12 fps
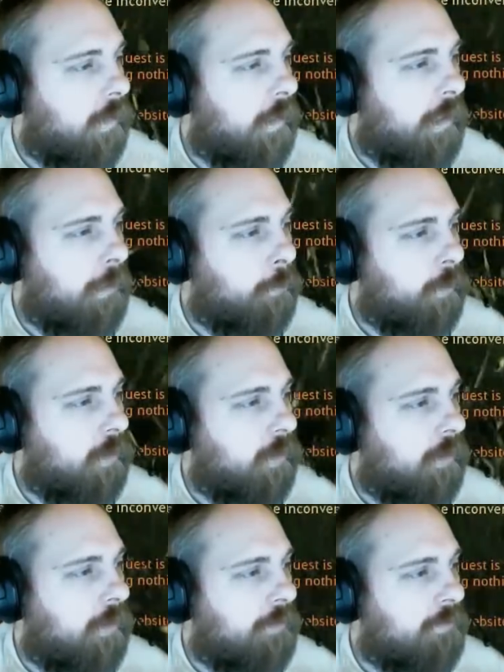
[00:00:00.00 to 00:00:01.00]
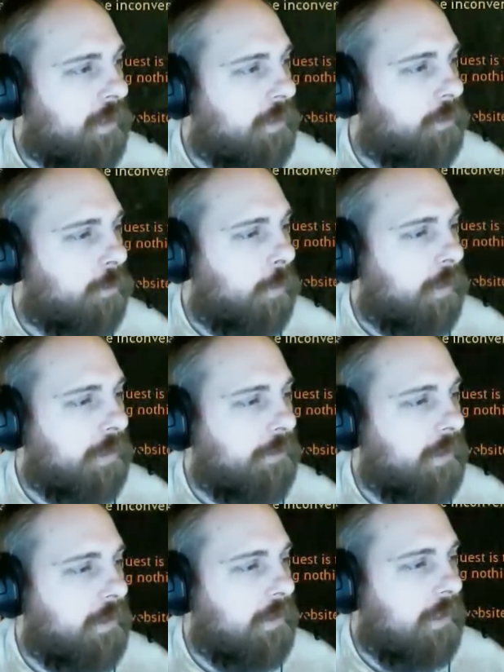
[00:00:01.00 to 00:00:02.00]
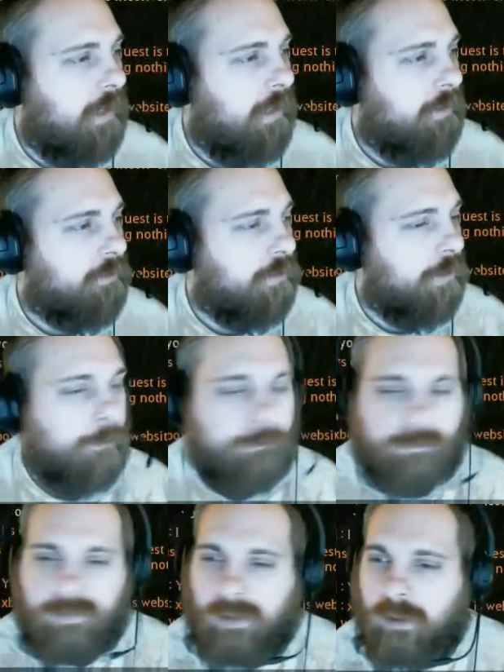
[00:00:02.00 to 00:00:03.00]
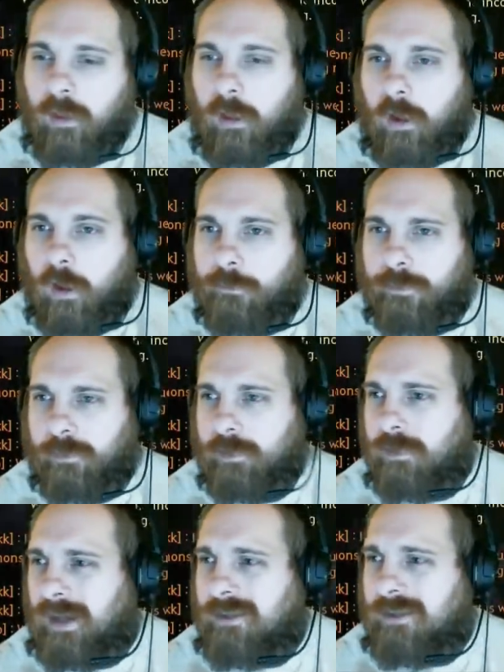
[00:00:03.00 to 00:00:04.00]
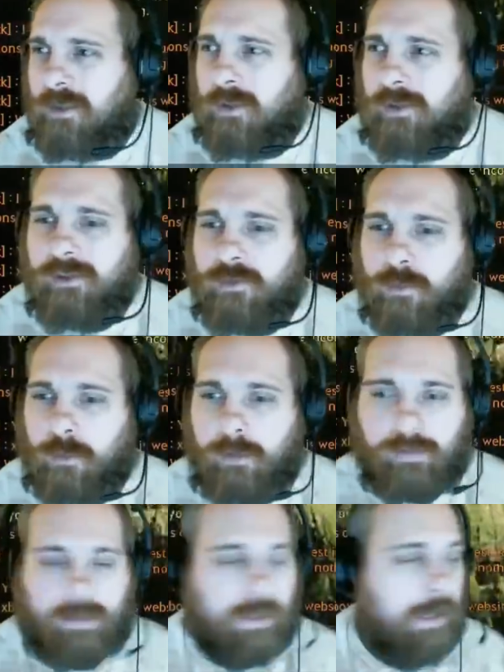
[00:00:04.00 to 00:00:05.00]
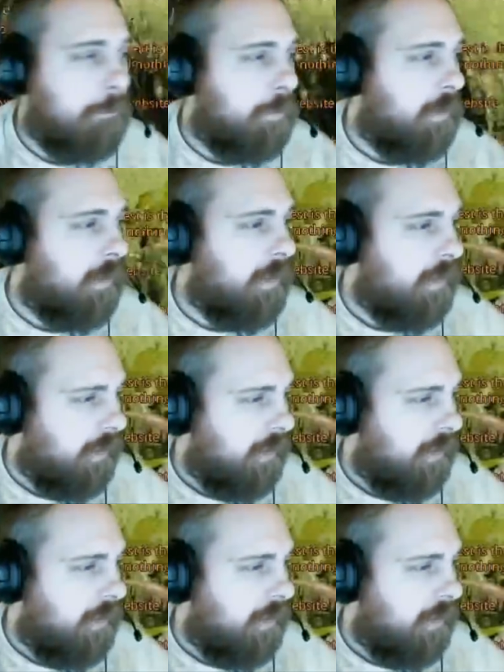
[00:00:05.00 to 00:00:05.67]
And we're 11 out of 20 right now, so hopefully you guys are enjoying the gameplay.